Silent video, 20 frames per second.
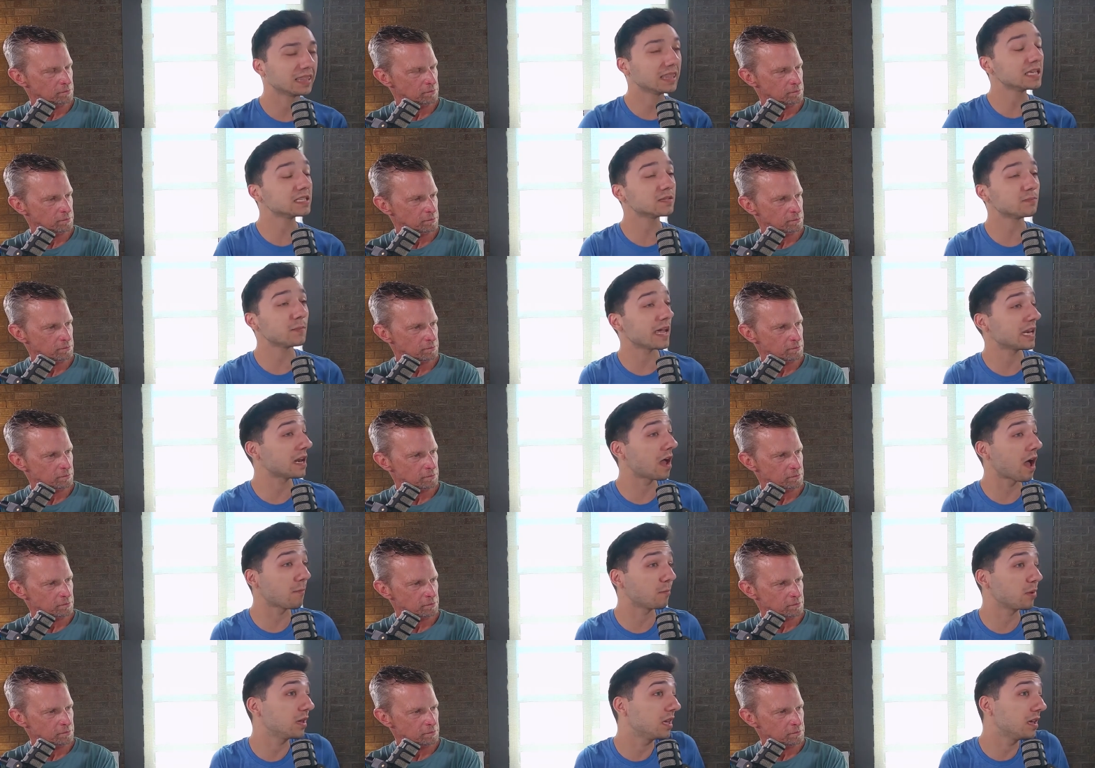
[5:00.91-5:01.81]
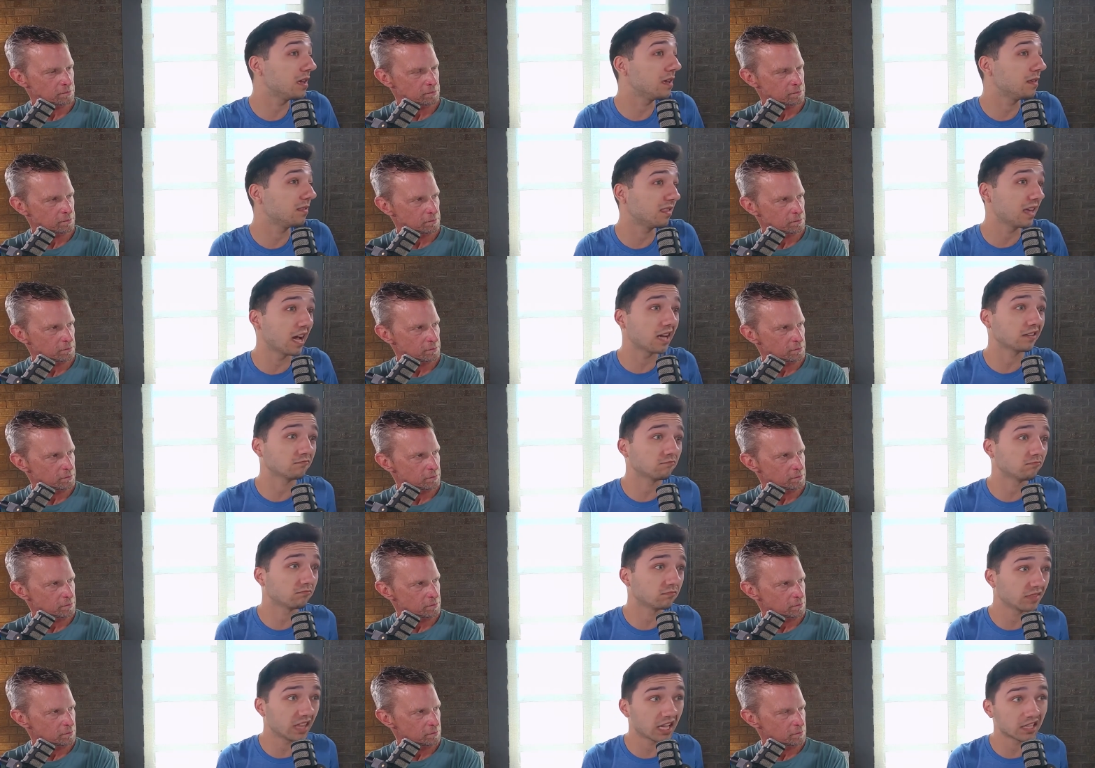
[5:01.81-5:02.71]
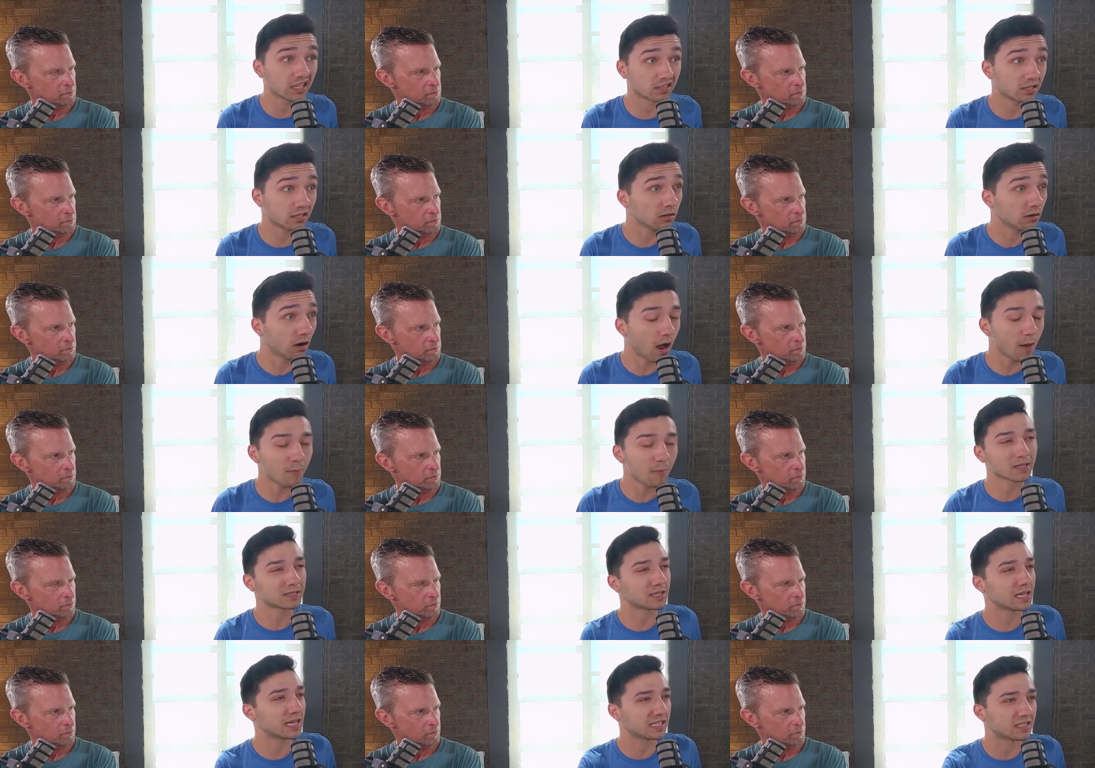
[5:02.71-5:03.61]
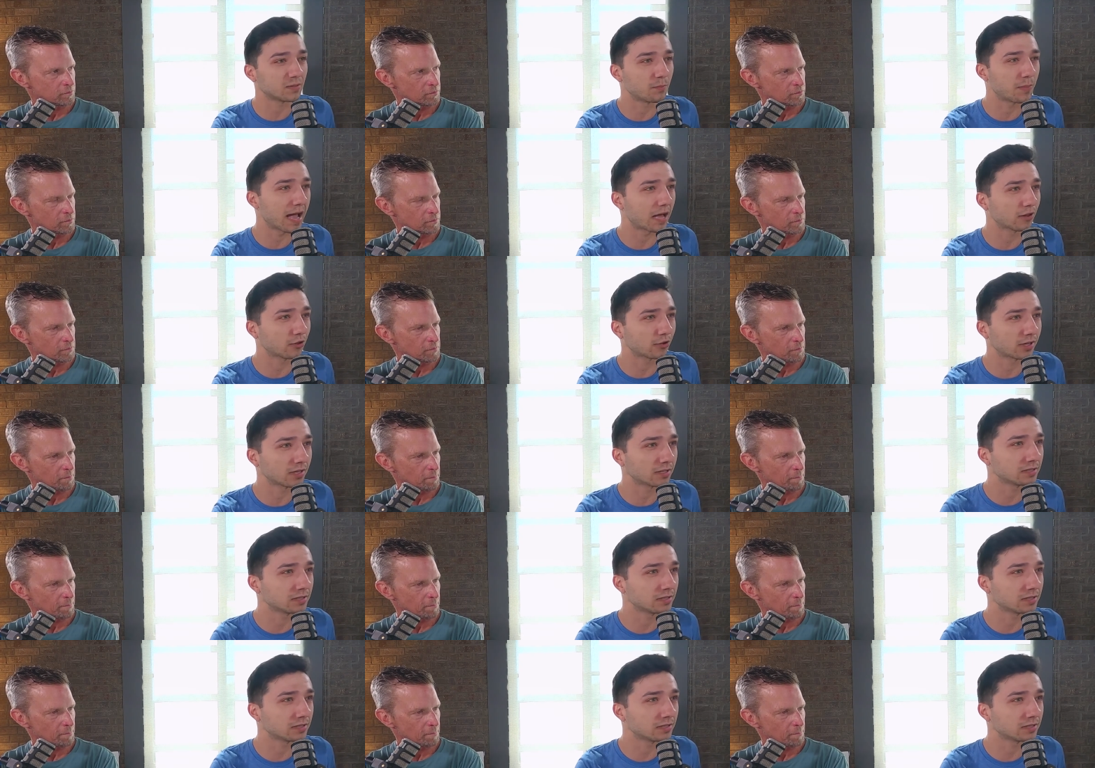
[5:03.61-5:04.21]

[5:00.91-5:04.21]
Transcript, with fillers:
Speaker 1: And this may not be that, that center. I'm not saying it's a bad looking